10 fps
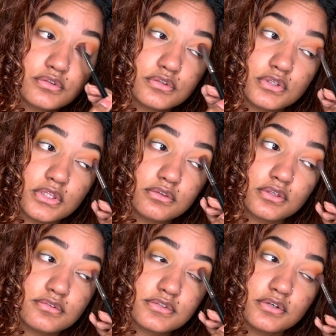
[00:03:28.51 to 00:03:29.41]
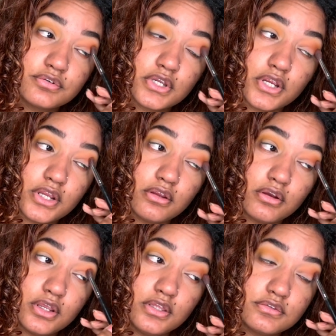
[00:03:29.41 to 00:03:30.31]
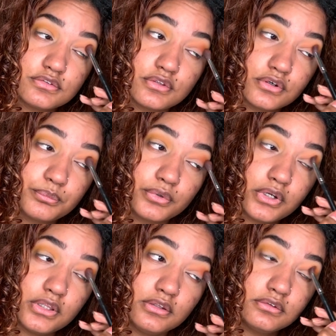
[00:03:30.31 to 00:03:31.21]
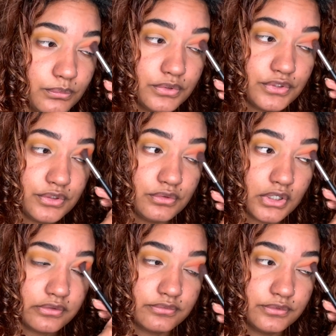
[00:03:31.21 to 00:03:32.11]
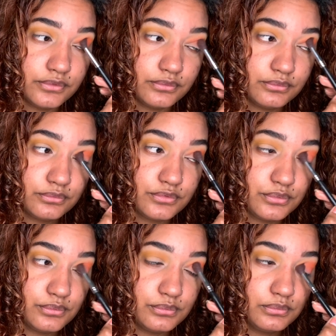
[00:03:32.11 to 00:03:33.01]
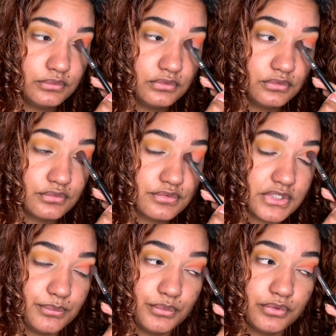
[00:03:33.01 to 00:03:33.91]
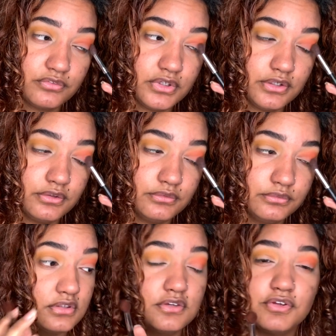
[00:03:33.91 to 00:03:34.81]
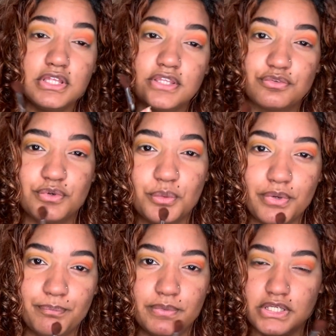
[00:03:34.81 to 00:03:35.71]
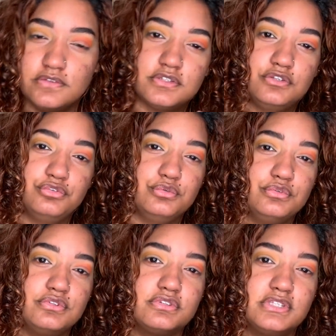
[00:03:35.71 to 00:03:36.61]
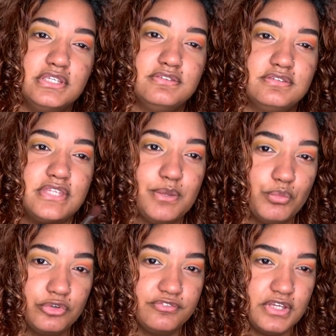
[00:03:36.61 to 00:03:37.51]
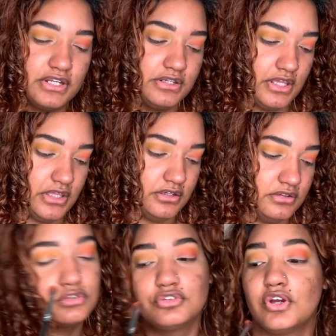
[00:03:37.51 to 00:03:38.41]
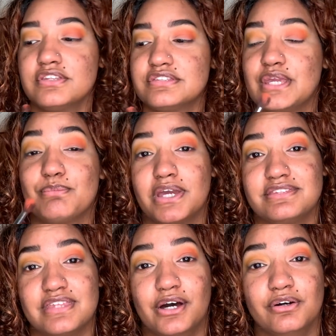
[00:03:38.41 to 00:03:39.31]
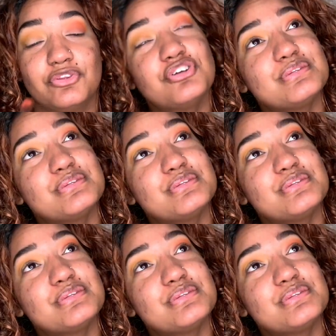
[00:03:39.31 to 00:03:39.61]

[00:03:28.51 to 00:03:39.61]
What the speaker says: So yes guys, self-care is so important. What do you guys do to stay motivated? Because I feel like that's one of my biggest issues, is staying motivated and trusting myself